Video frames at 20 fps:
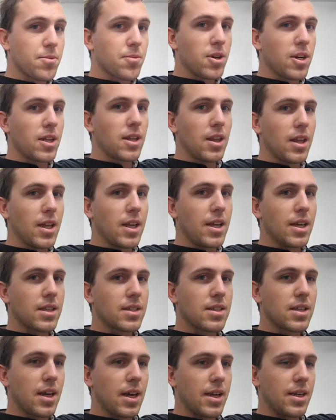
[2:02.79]
running Linux,
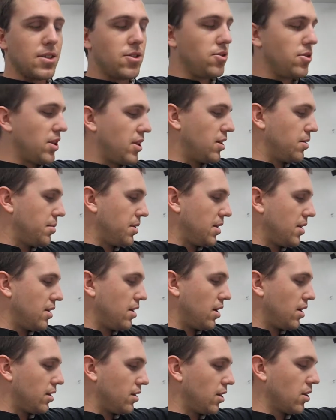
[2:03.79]
I do need to be
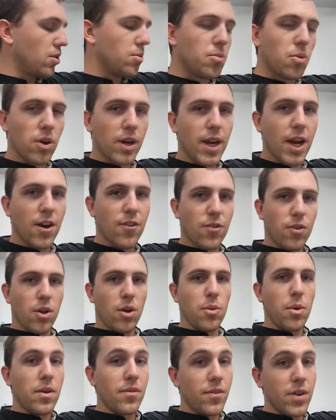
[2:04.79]
a little more careful
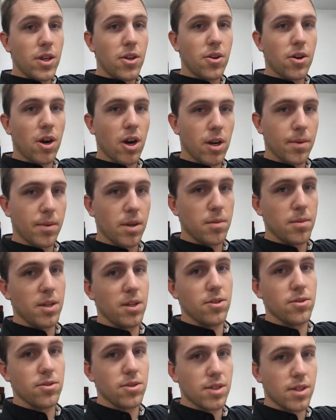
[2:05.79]
on what video card I'm going to be
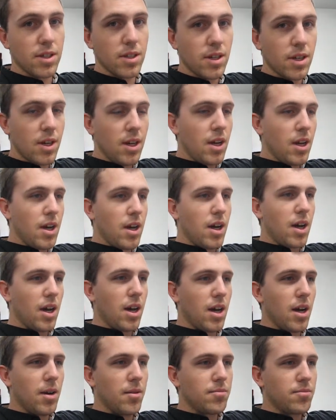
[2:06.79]
using.
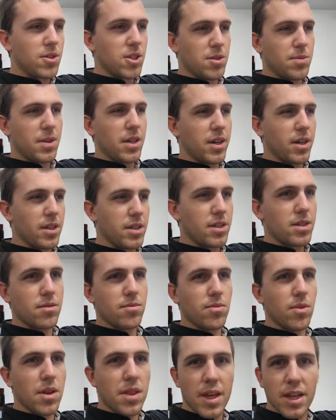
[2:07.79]
Um, just because
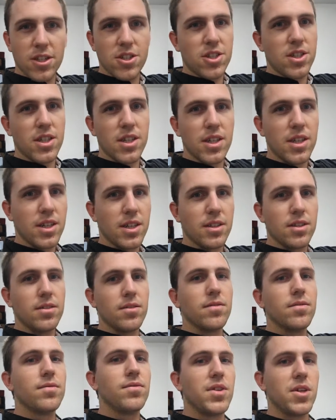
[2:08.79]
with HD and
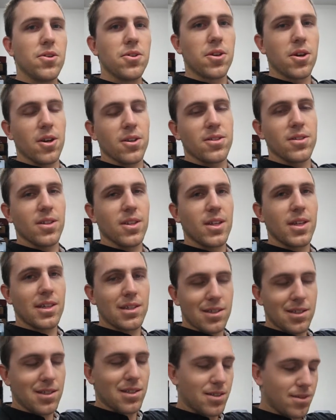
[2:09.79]
video cards in
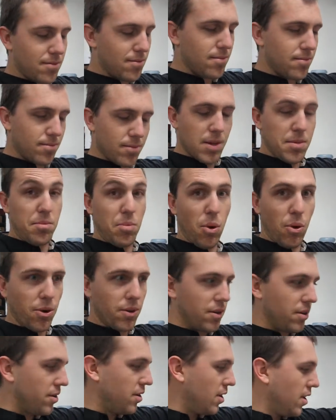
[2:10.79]
Linux, it's
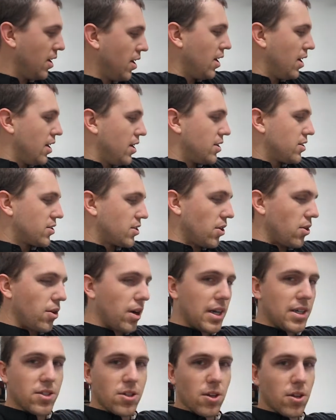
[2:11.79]
important. So
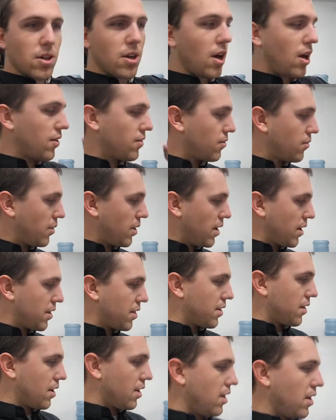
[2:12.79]
I started off with,
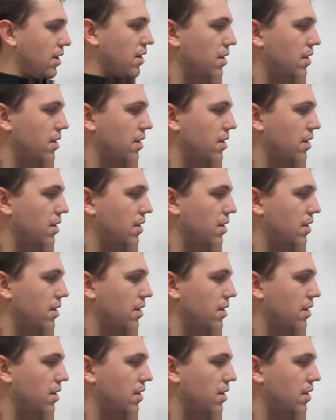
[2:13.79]
uh,